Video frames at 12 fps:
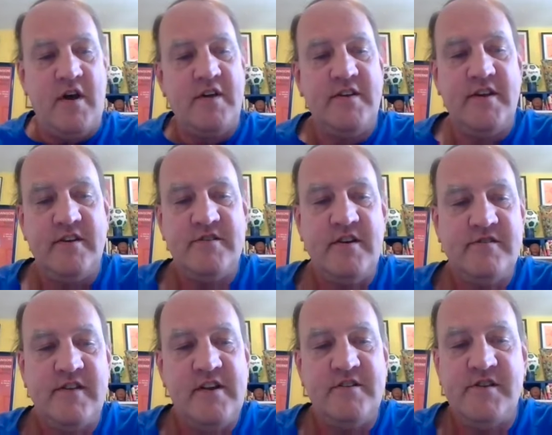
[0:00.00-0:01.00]
I think
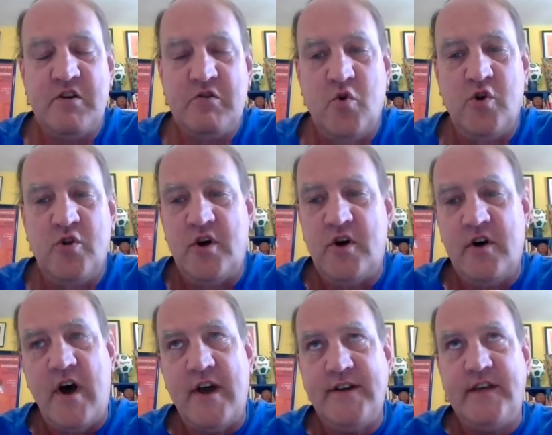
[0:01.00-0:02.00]
just in general, the
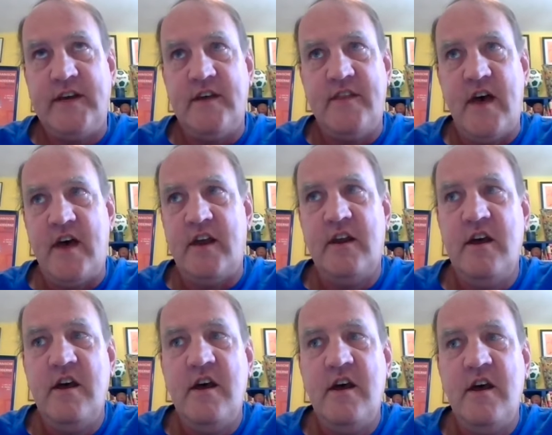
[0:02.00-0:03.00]
idea that,
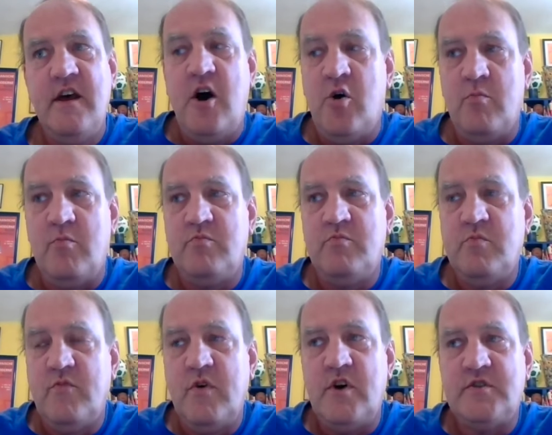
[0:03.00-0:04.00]
um,
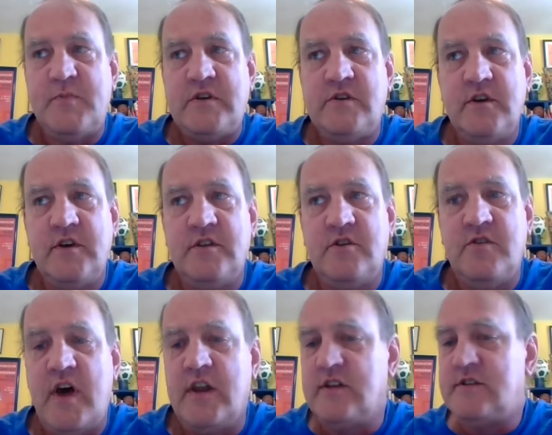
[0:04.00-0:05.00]
especially in the
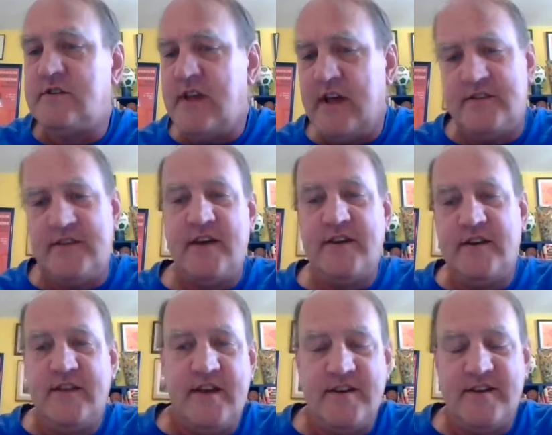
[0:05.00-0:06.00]
United States, the idea
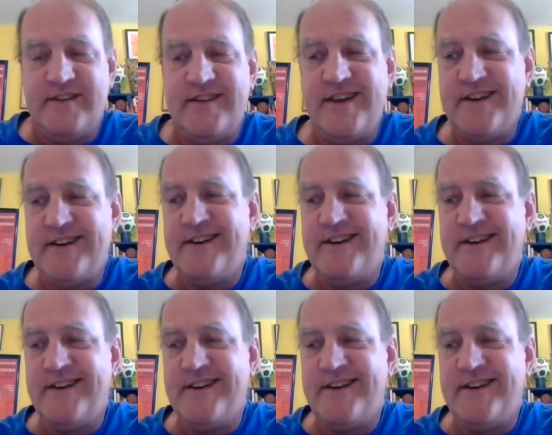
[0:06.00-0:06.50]
that